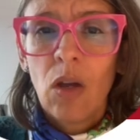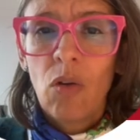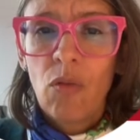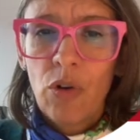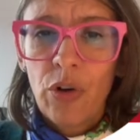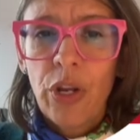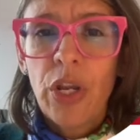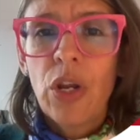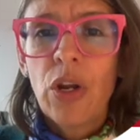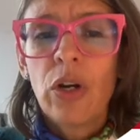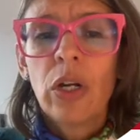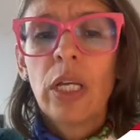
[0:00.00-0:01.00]
over
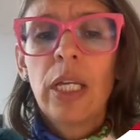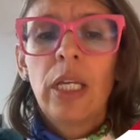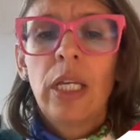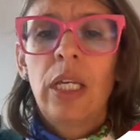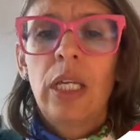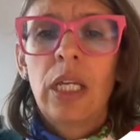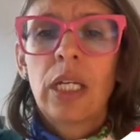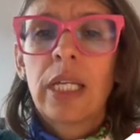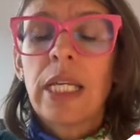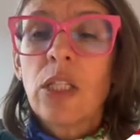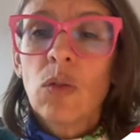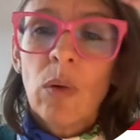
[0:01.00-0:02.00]
here in
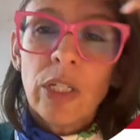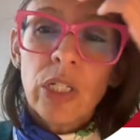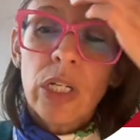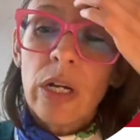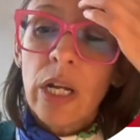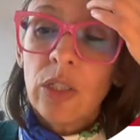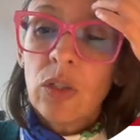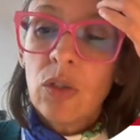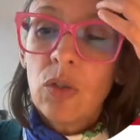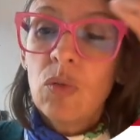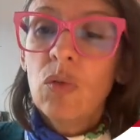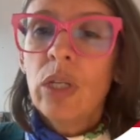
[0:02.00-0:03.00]
Key to Bachillerato
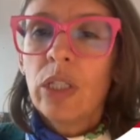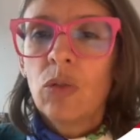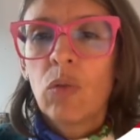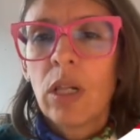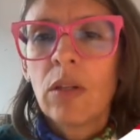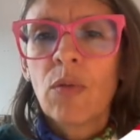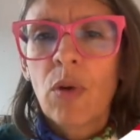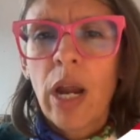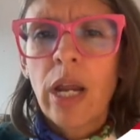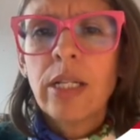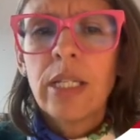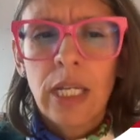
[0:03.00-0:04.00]
2, the 12th
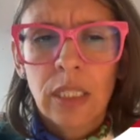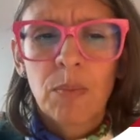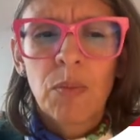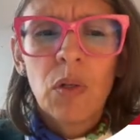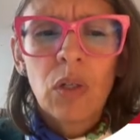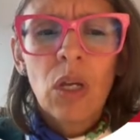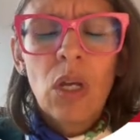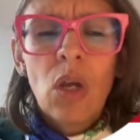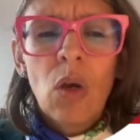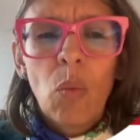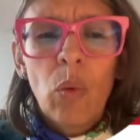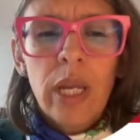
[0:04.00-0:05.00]
grade textbook,
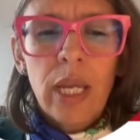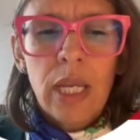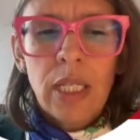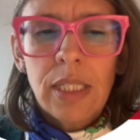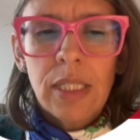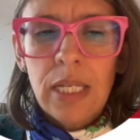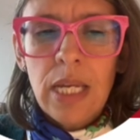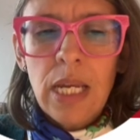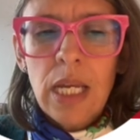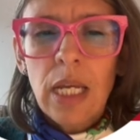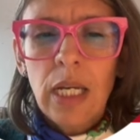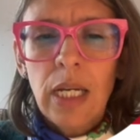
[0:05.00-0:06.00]
we can
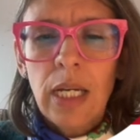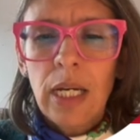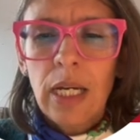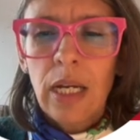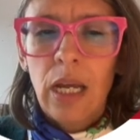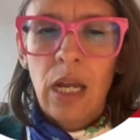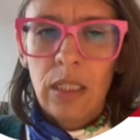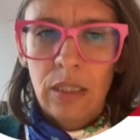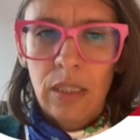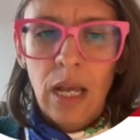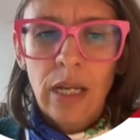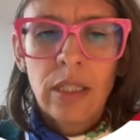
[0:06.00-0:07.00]
see a
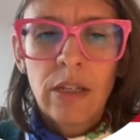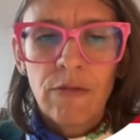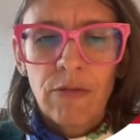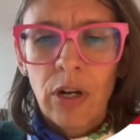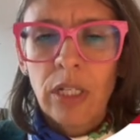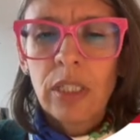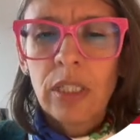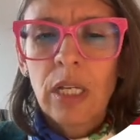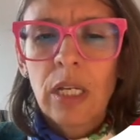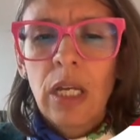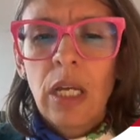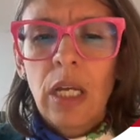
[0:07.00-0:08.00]
slight difference
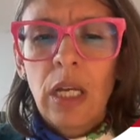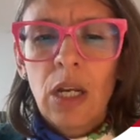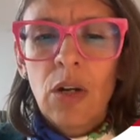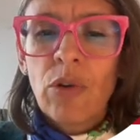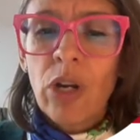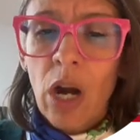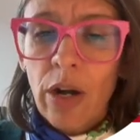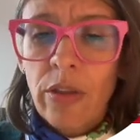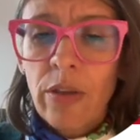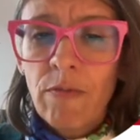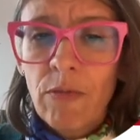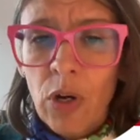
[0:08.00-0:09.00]

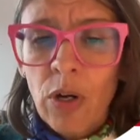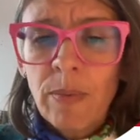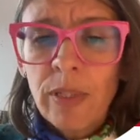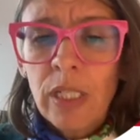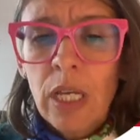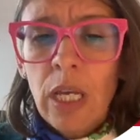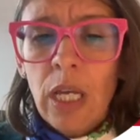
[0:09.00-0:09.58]
regarding verbs.